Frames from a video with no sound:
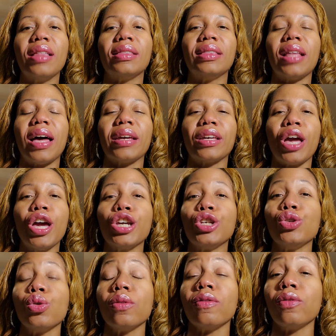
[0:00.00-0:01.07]
like
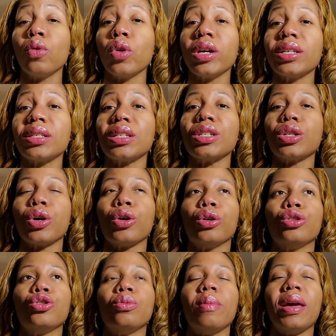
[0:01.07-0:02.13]
your voice is
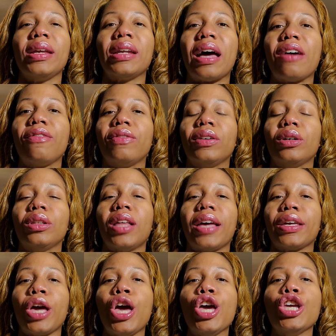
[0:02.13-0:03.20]
heard. You may not feel
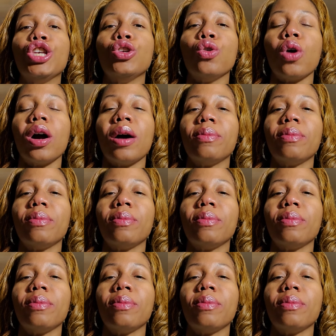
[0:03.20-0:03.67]
like your